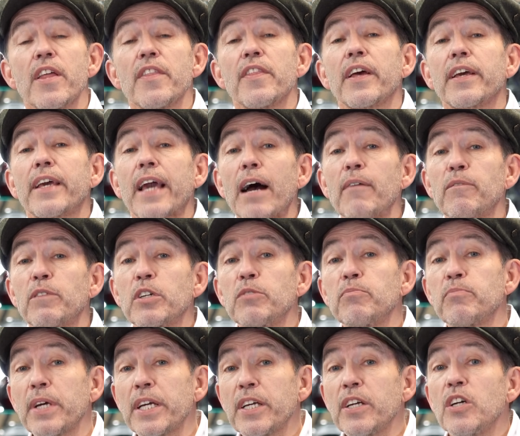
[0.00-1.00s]
the gap can
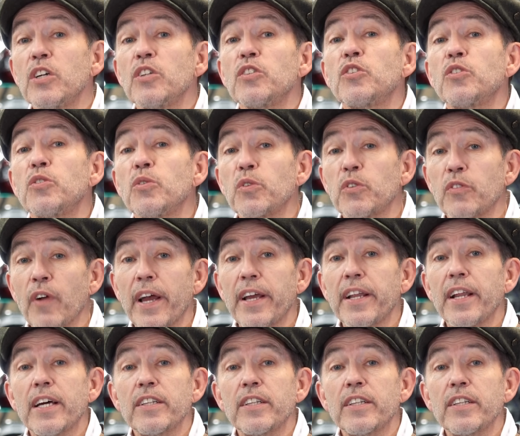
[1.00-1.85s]
be too great,